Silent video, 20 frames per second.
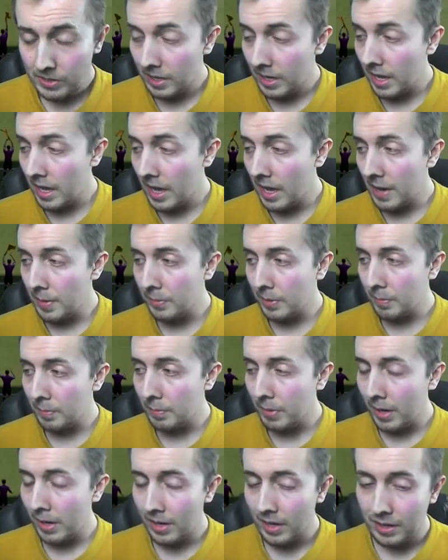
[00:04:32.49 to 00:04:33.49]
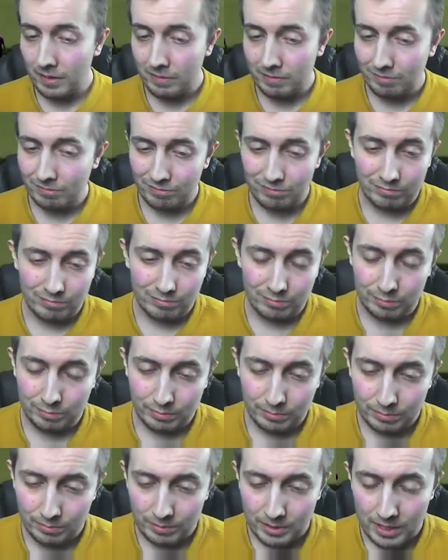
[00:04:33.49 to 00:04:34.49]
Um, but,
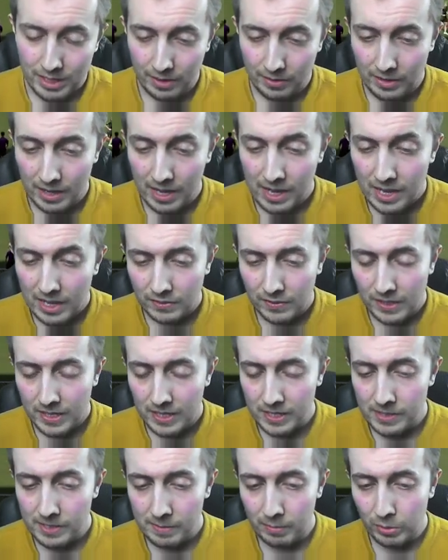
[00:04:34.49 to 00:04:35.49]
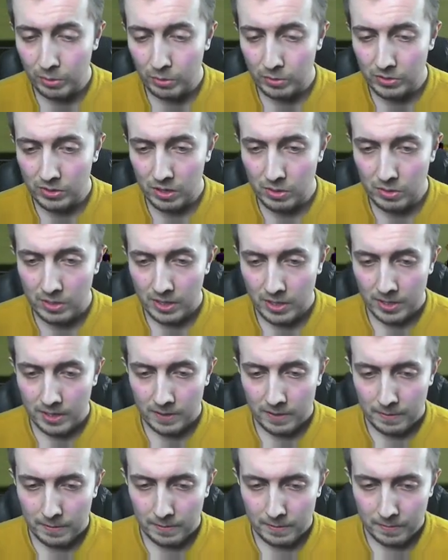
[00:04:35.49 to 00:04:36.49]
you know, it is fairly simple, so
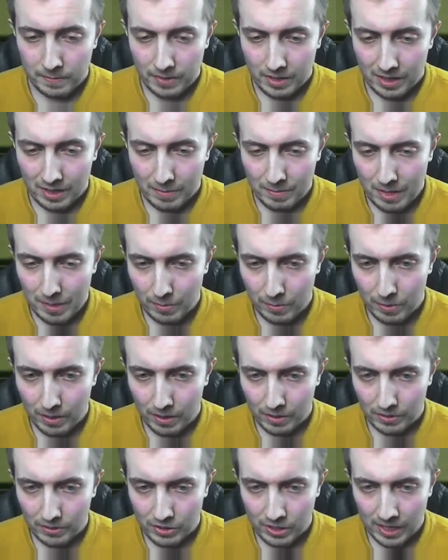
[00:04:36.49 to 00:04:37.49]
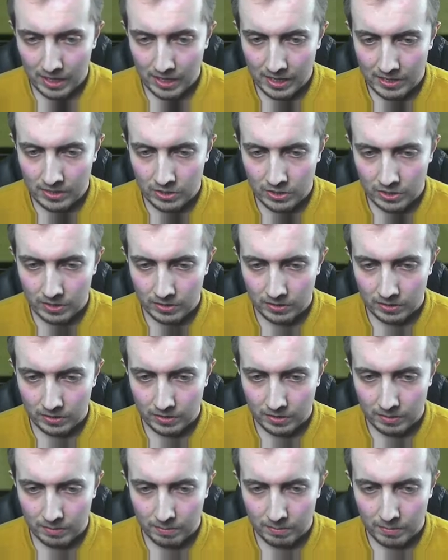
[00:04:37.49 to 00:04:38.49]
it may be worth the challenge.
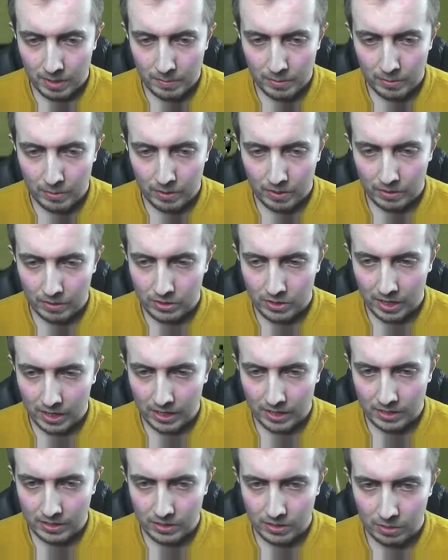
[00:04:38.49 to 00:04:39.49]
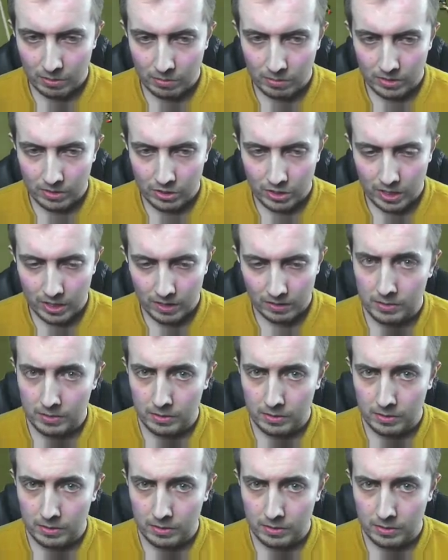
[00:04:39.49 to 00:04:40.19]
It might be worth the challenge. Holy shit.